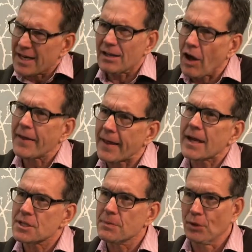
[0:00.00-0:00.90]
didn't like
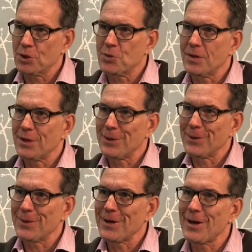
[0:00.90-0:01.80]
that, to be honest with
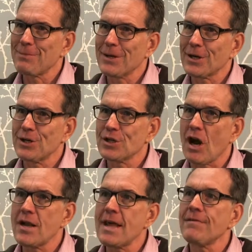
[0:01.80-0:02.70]
you, because
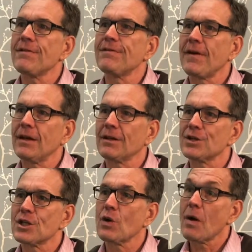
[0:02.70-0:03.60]
I never felt
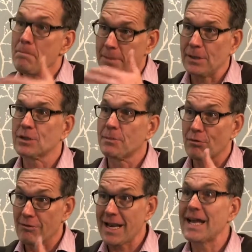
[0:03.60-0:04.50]
as though I built up a
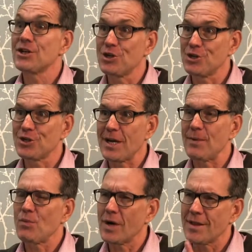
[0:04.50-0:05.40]

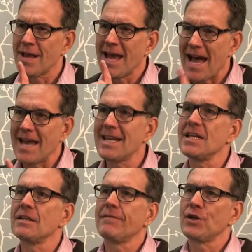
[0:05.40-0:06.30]
relationship with an
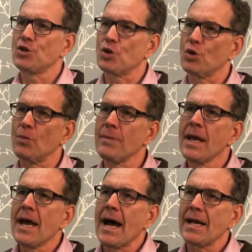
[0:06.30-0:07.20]
individual.
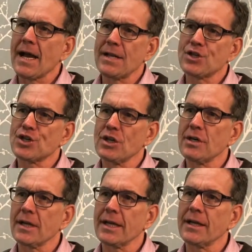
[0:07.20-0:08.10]
And
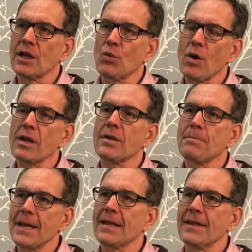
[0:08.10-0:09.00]
certainly, one of the
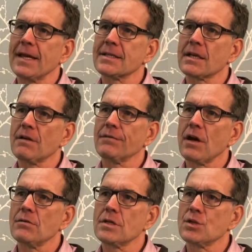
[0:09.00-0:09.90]
big things that I've
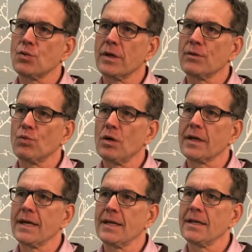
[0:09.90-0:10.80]
noticed with
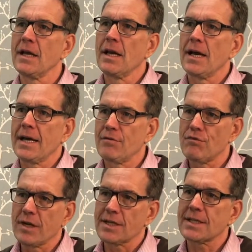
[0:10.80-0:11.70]
working in
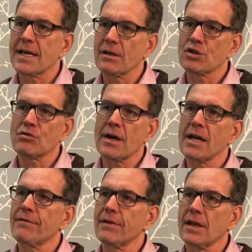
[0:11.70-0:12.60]
real estate in
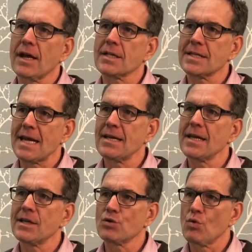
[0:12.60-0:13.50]
Australia for the last 10
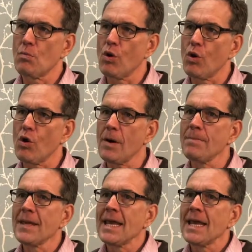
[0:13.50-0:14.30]
years or more